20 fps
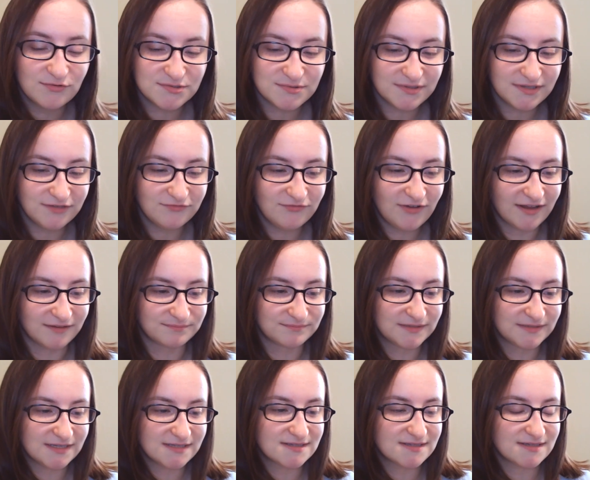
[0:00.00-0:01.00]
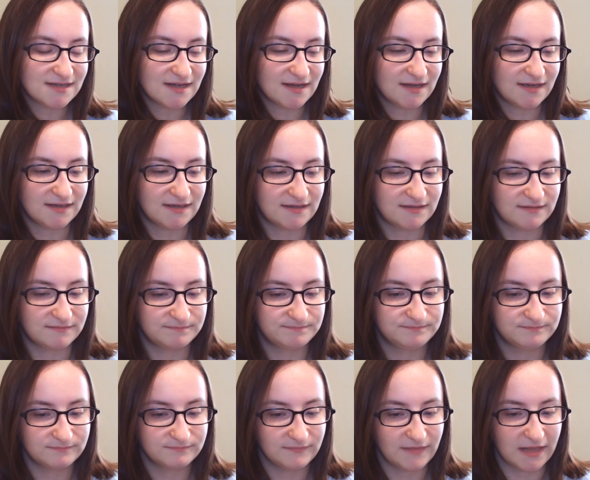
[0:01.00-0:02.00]
it was really fun. It's,
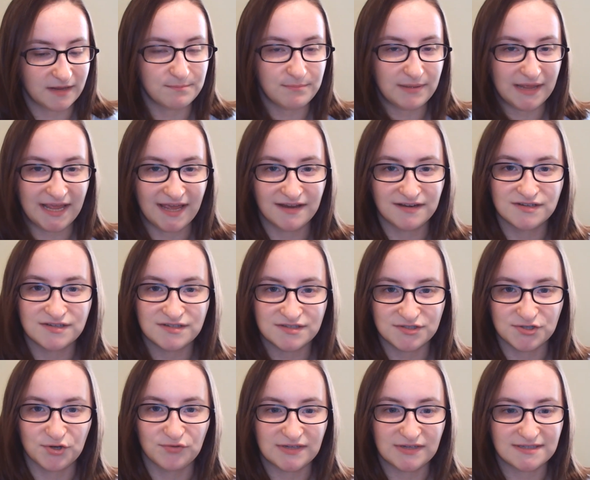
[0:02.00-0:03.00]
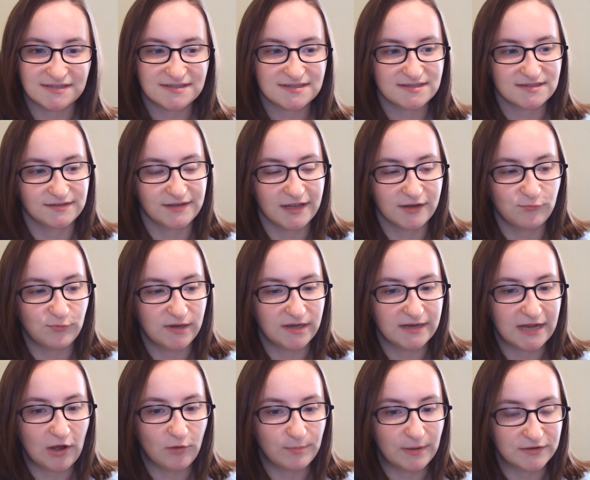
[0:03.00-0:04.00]
like band service. Like,
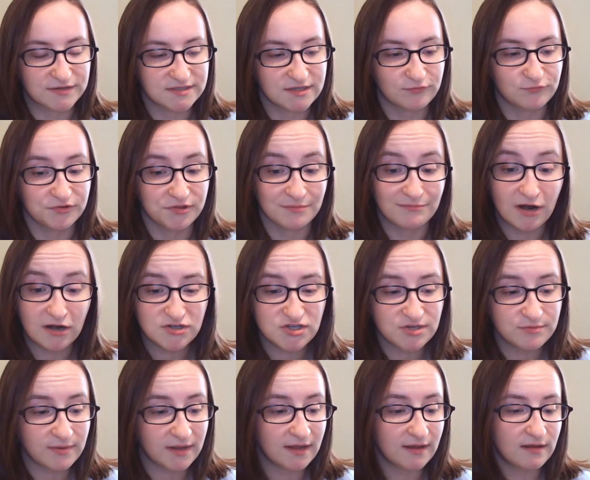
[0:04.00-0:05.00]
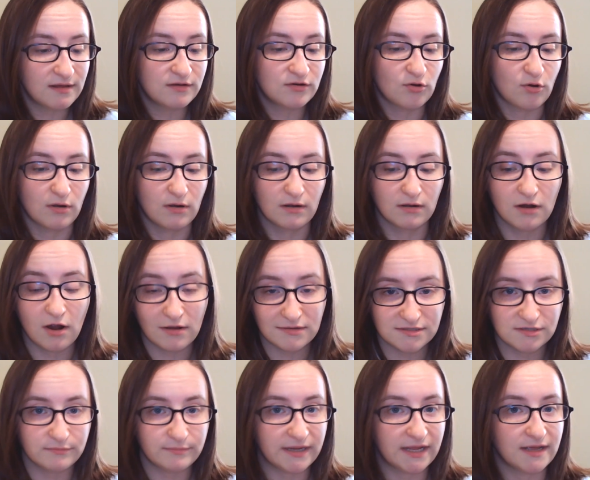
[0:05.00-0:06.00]
we'd help out stuff with the marching band or
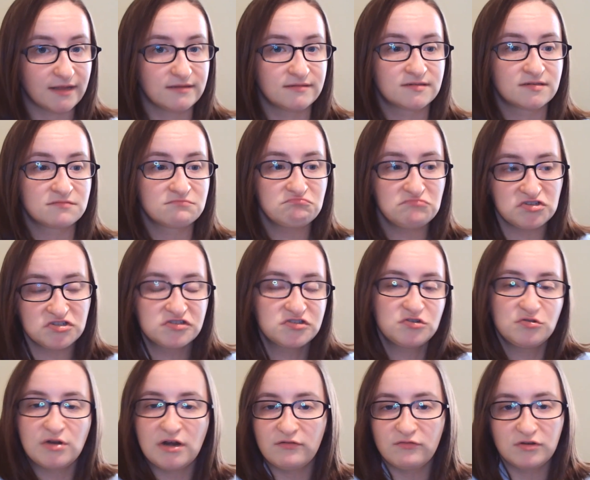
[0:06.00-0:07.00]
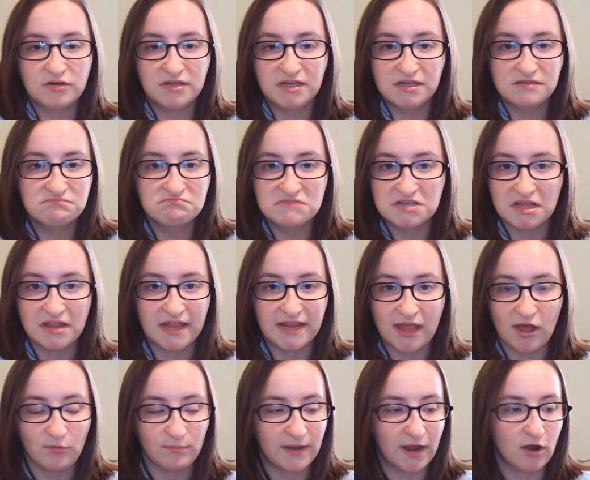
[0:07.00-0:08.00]
concert bands. Just do whatever we need to,
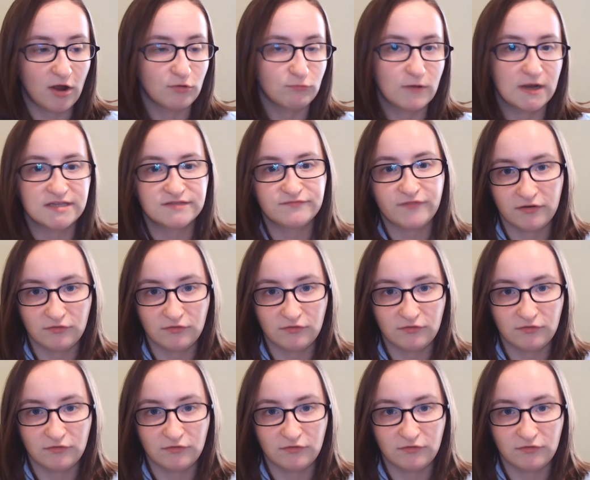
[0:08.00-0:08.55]
like, help out, raise